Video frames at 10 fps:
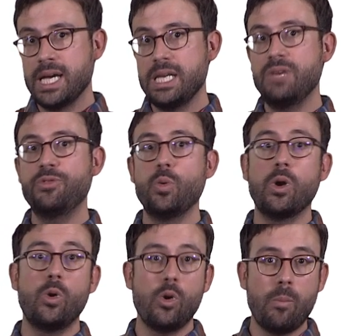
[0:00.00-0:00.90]
And if you
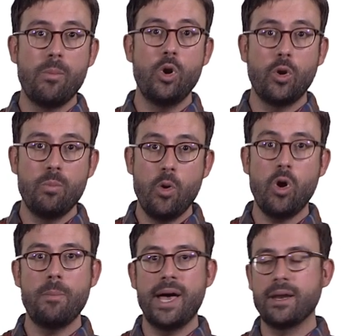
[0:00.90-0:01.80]
want to learn, learn
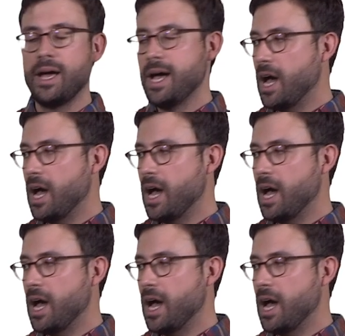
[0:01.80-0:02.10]
more about